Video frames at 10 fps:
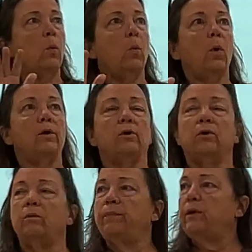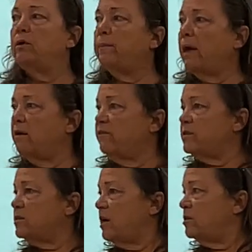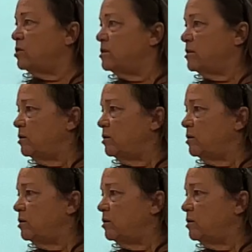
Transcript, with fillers: what are going to be your manifestations